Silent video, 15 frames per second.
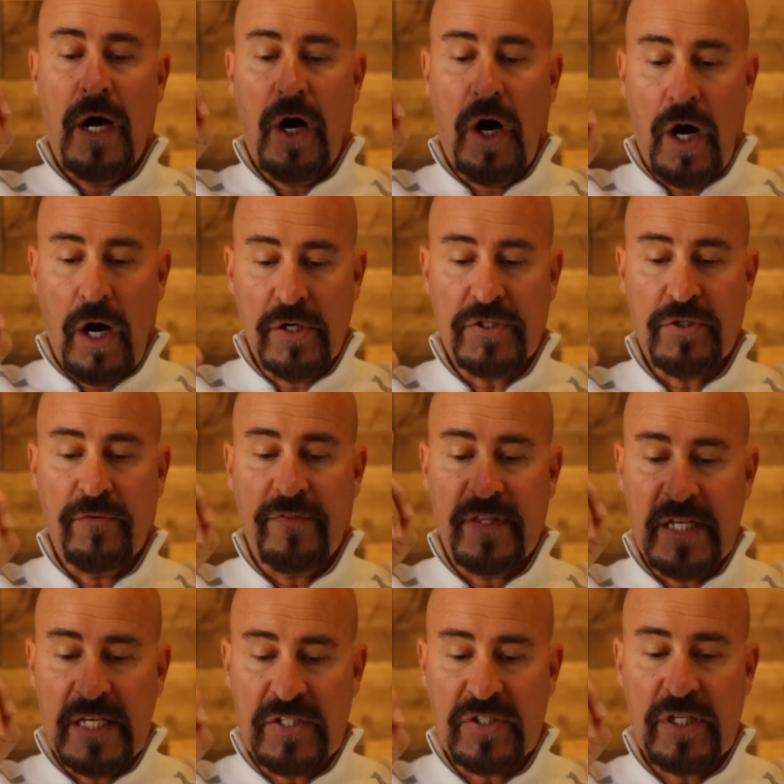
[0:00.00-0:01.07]
Also,
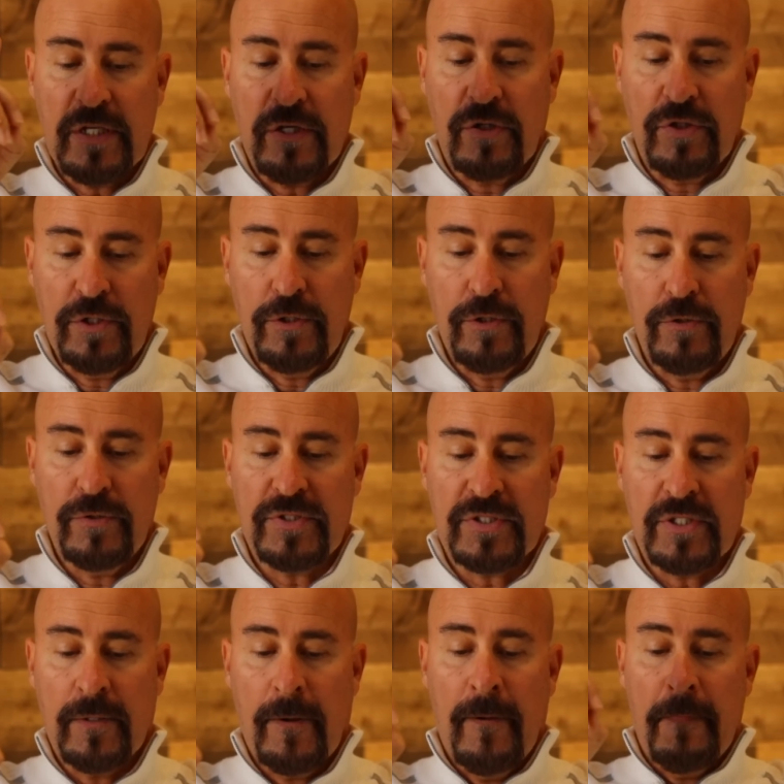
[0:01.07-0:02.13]
this includes